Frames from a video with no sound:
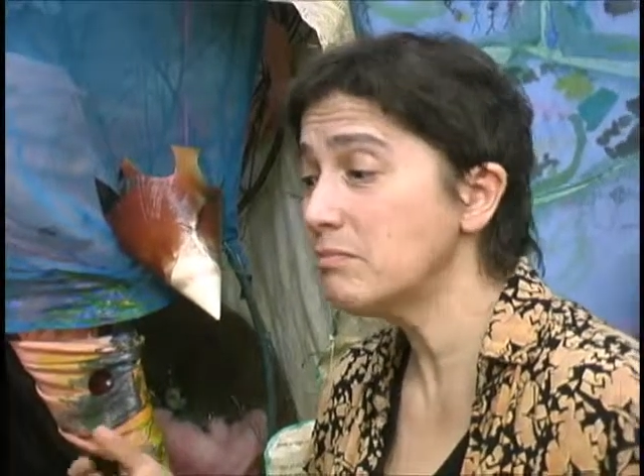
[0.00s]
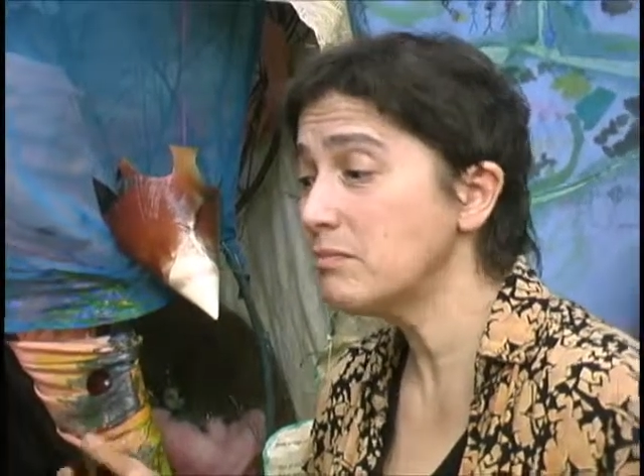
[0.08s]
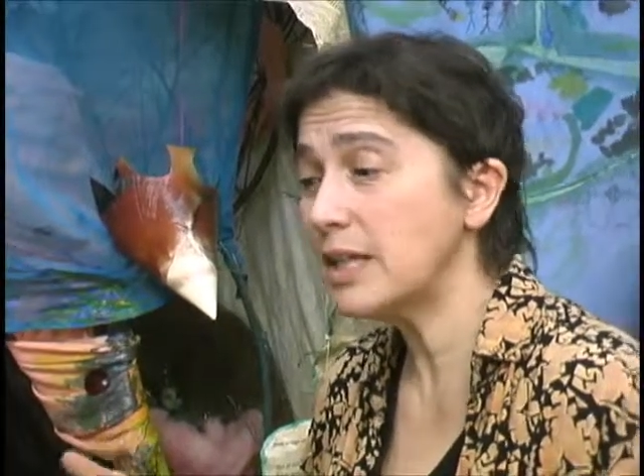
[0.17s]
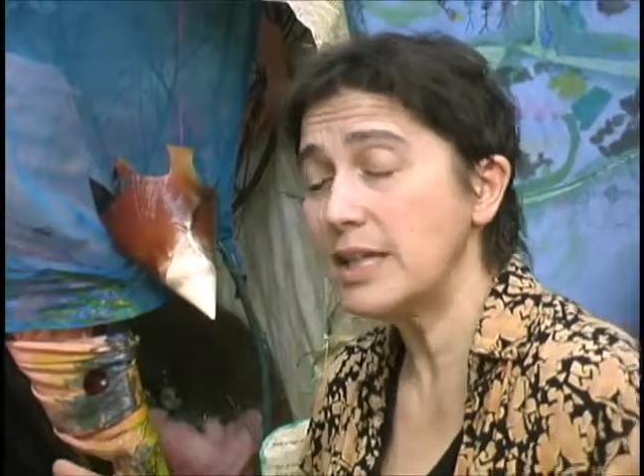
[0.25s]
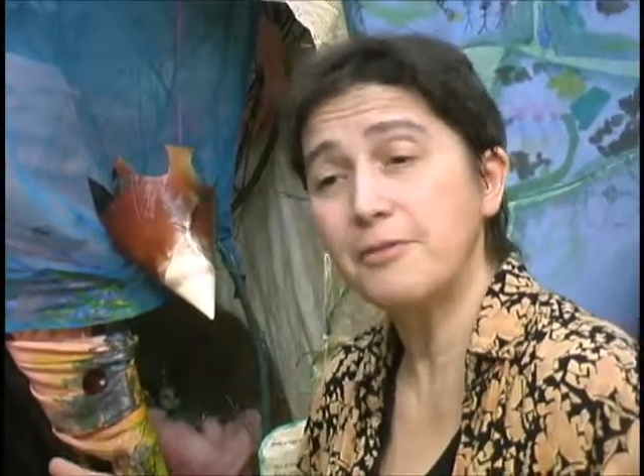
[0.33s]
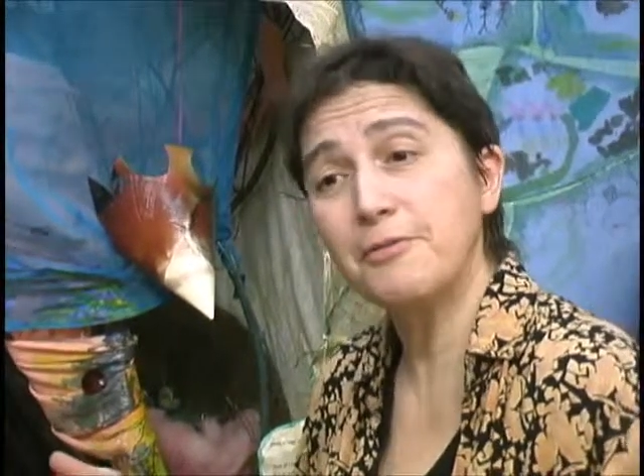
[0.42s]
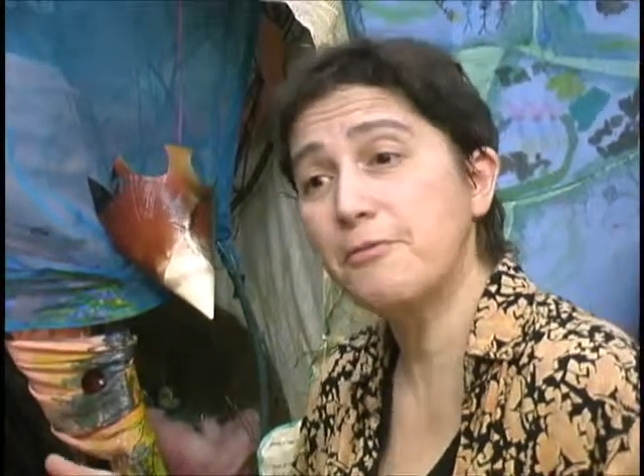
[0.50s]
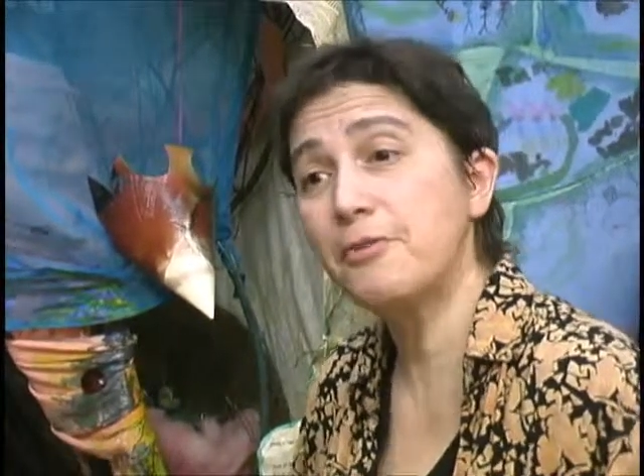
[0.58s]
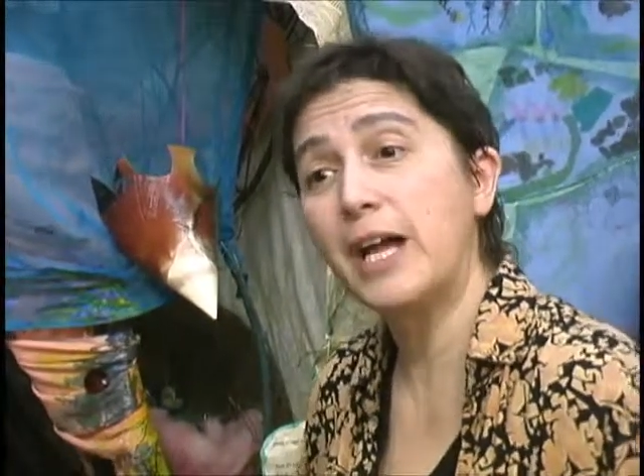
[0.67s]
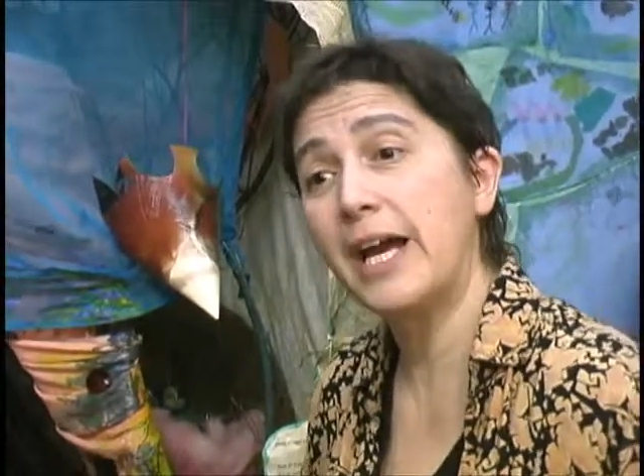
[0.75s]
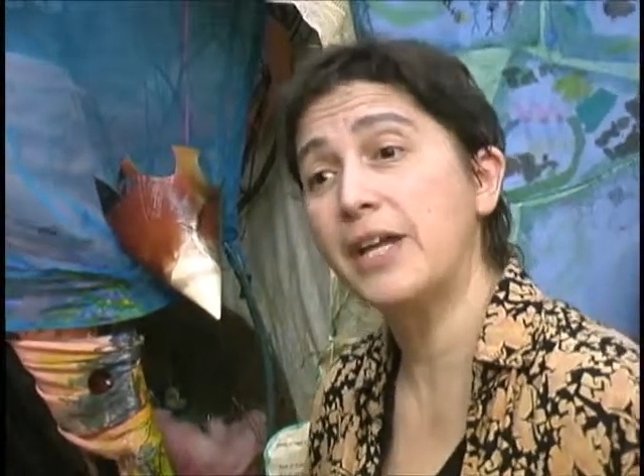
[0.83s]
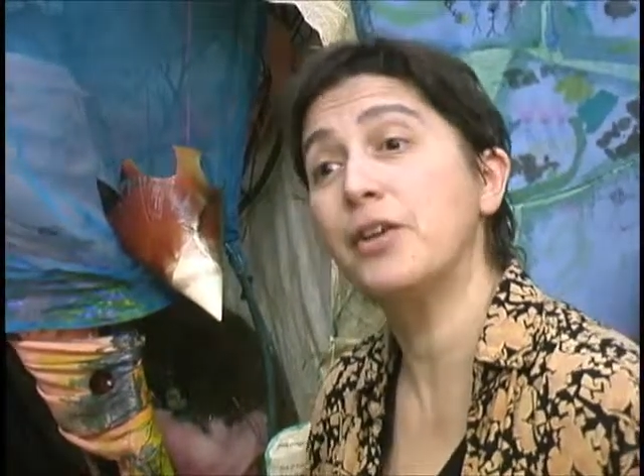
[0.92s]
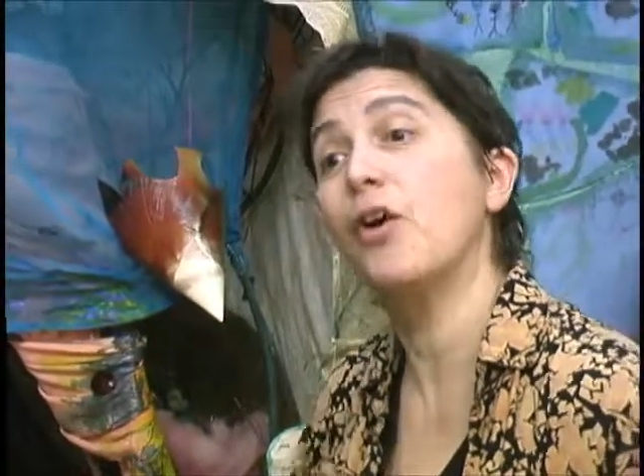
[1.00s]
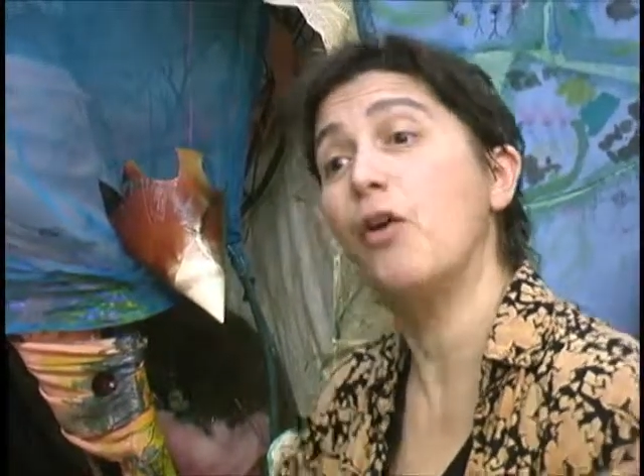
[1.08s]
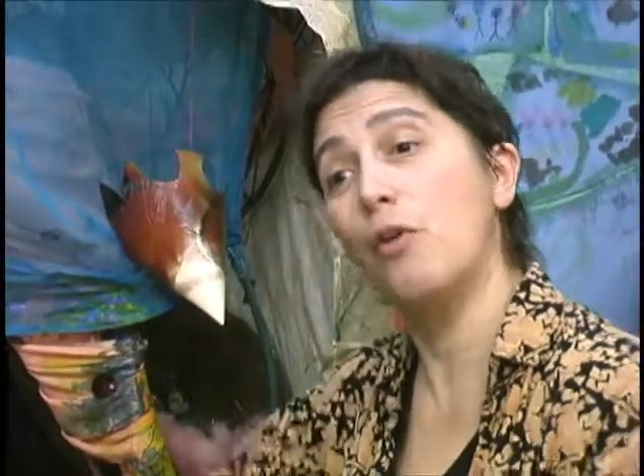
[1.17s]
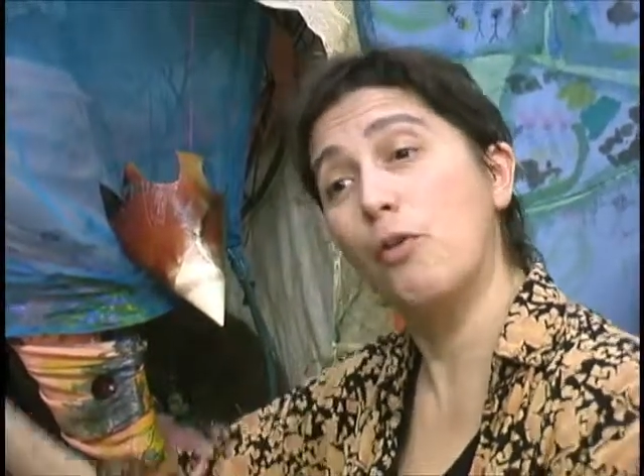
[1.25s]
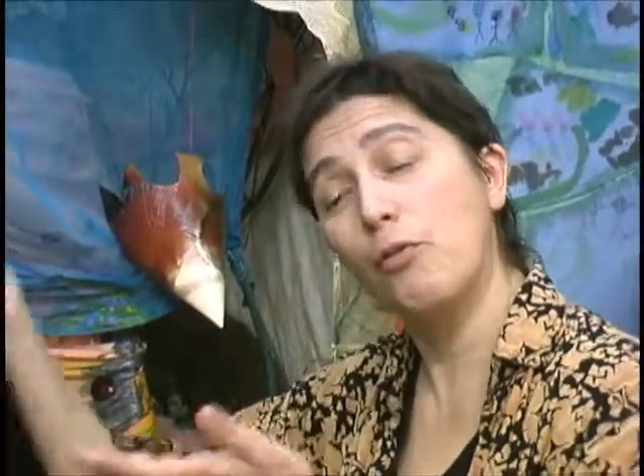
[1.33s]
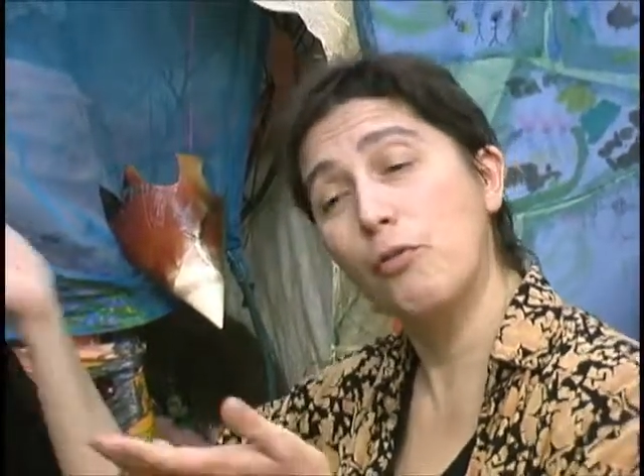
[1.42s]
kind of flying
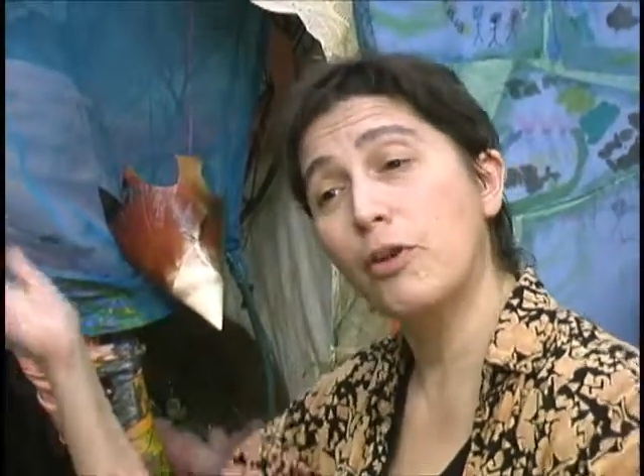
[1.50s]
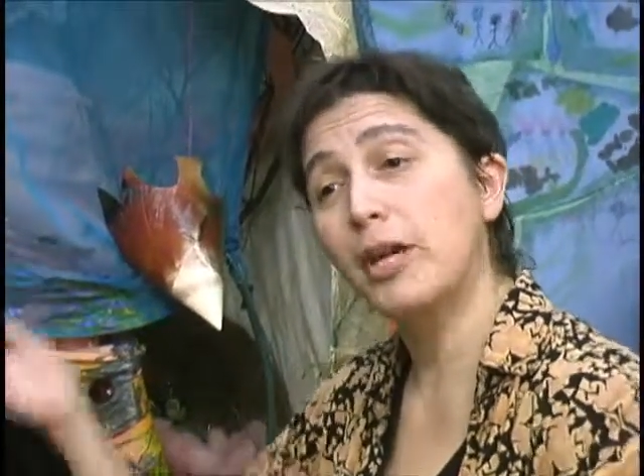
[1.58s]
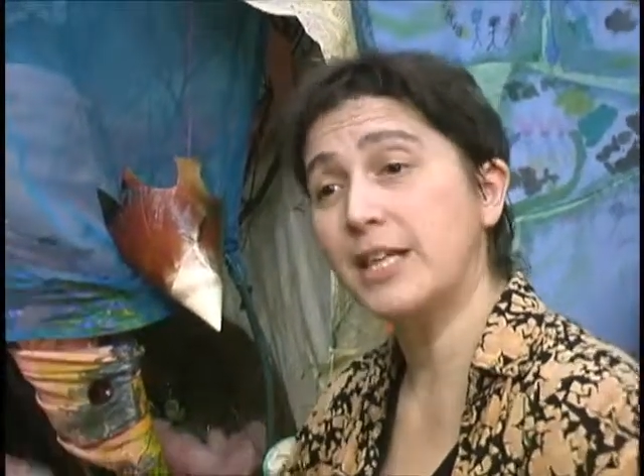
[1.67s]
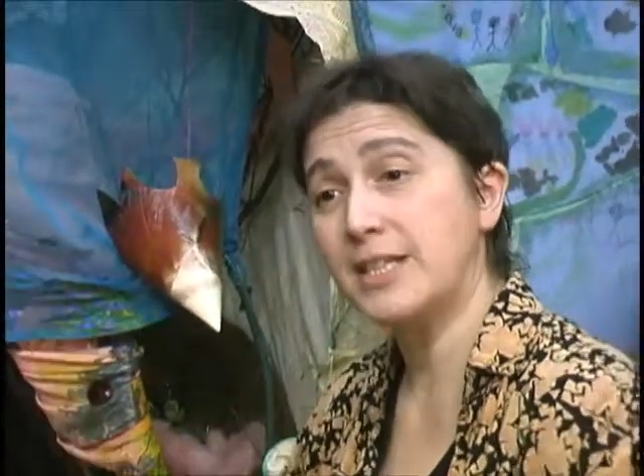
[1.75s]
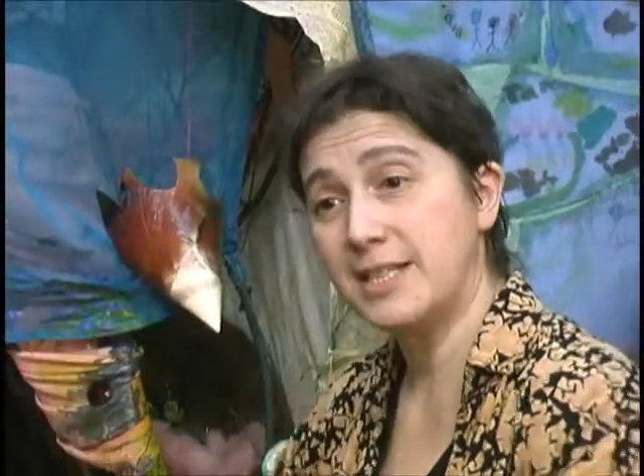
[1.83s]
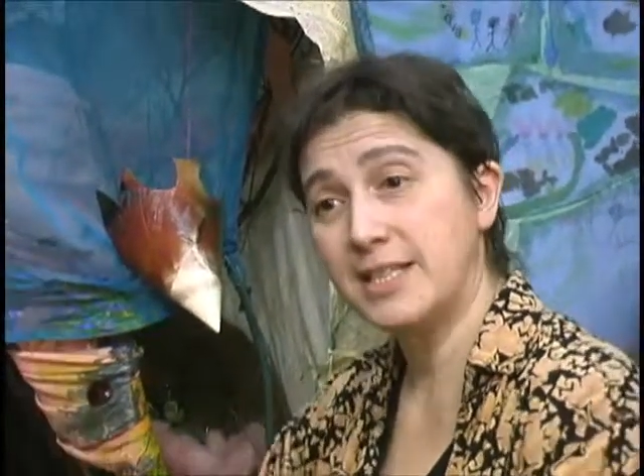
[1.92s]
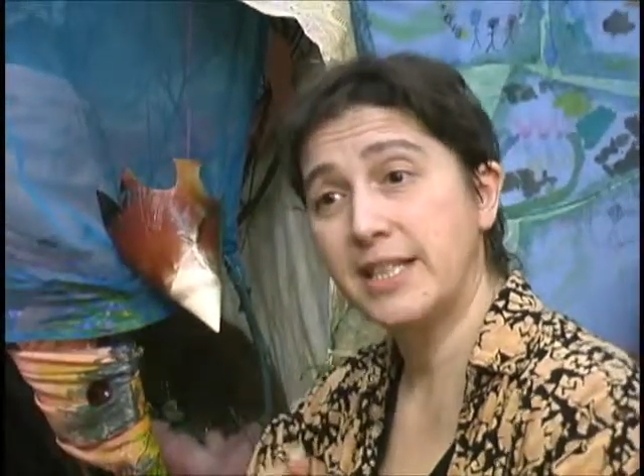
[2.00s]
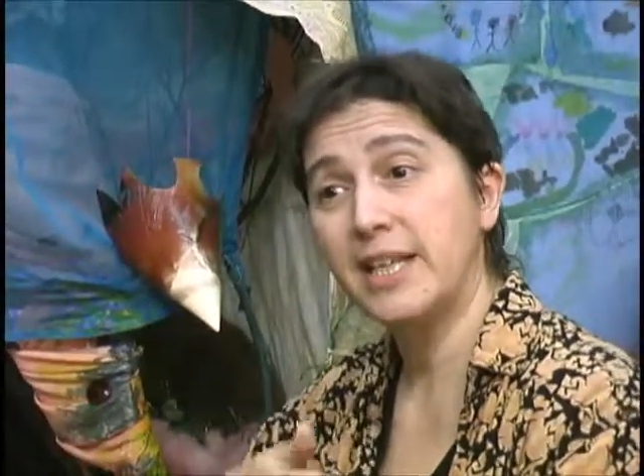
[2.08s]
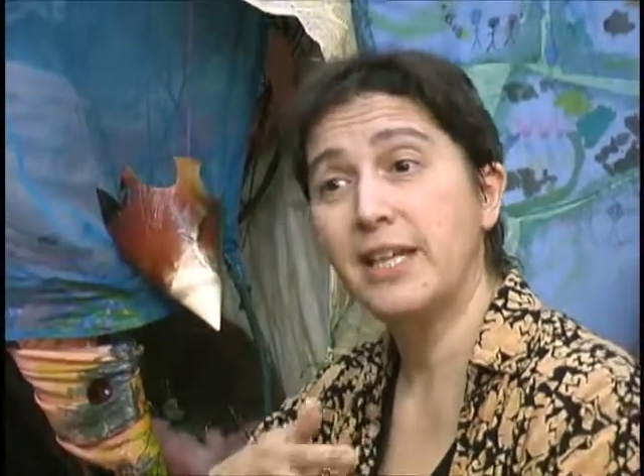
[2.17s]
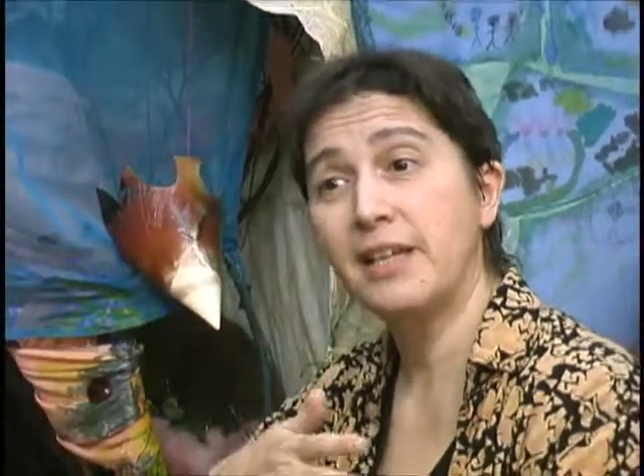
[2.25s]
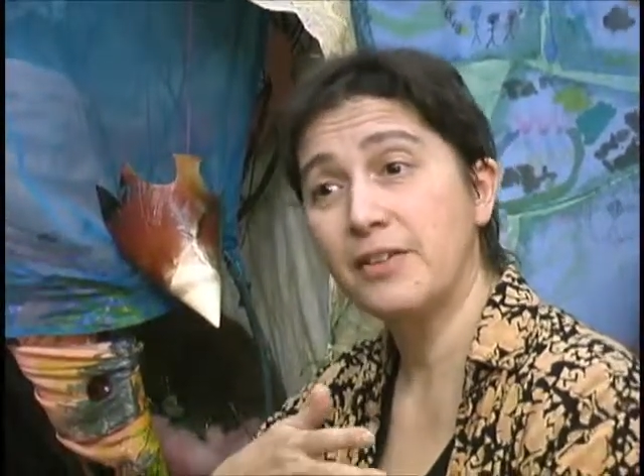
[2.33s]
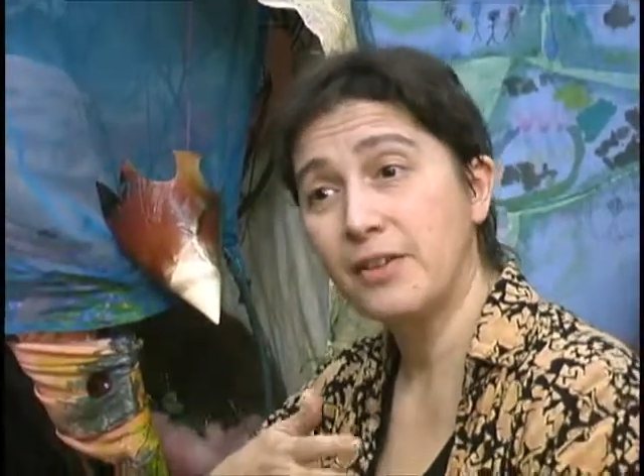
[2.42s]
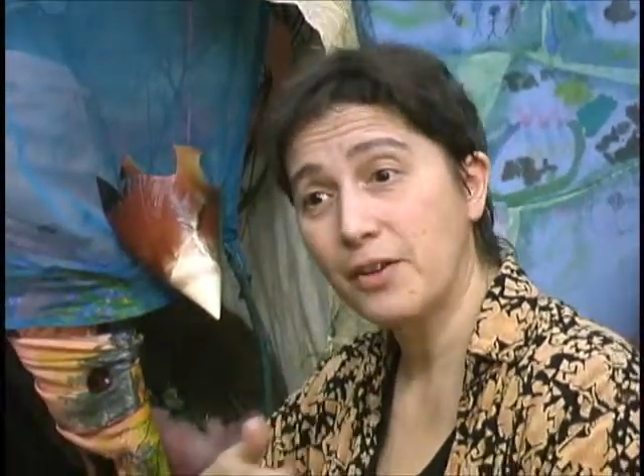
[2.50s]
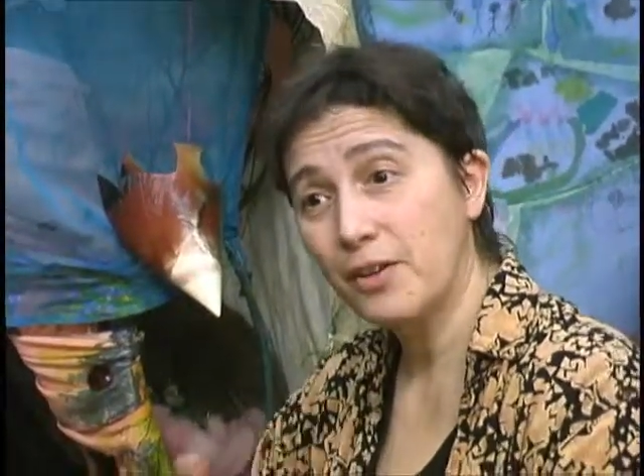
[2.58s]
over and seeing the